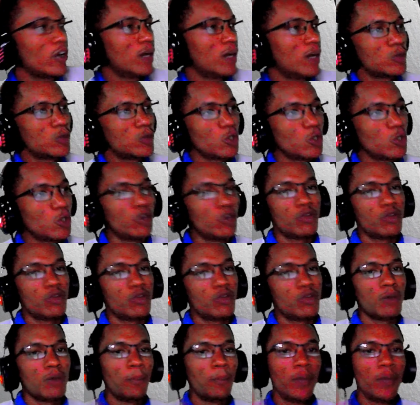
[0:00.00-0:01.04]
we're going from a
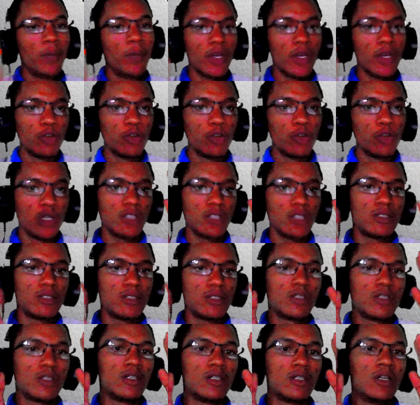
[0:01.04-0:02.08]
big unit
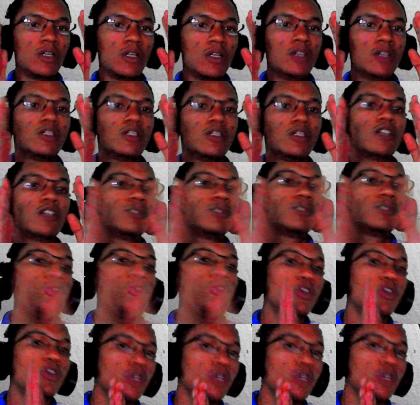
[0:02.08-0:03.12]
to a small
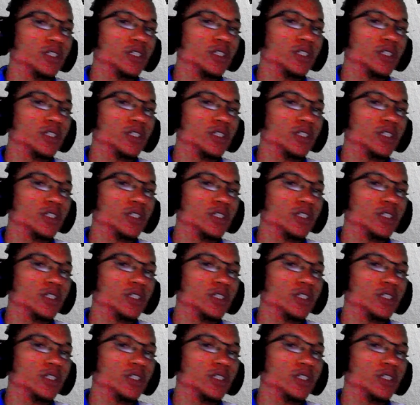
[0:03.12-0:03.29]
unit.